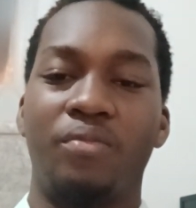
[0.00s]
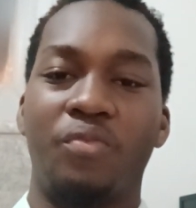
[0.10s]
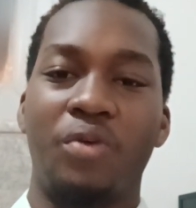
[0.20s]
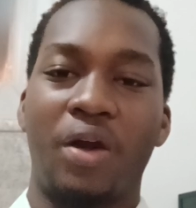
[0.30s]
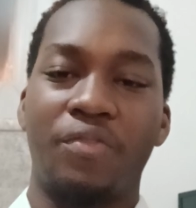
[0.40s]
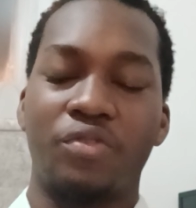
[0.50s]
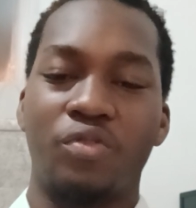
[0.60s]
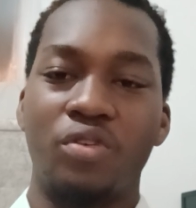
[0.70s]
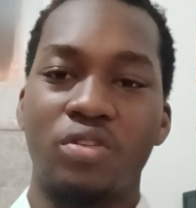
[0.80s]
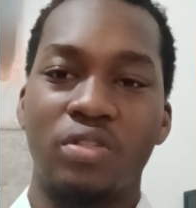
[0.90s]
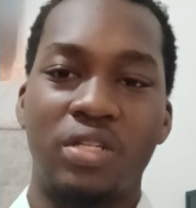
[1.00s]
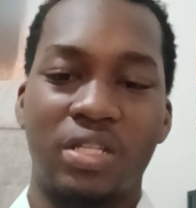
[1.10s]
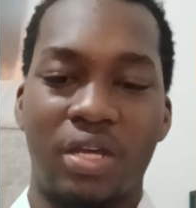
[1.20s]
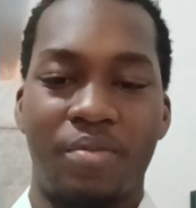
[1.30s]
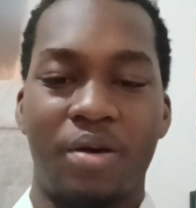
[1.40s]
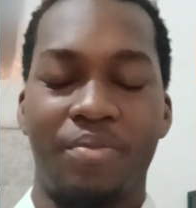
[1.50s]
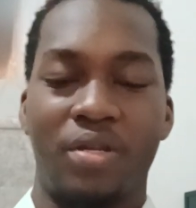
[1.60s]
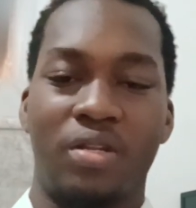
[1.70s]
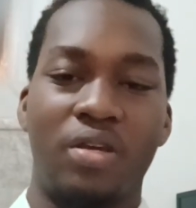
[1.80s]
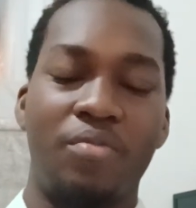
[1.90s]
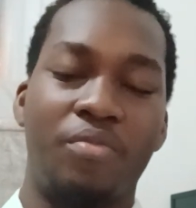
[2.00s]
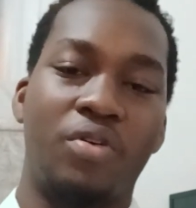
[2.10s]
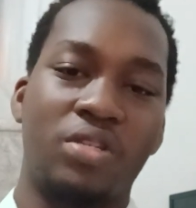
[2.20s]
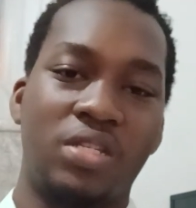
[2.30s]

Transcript: we have to go into data mapping, because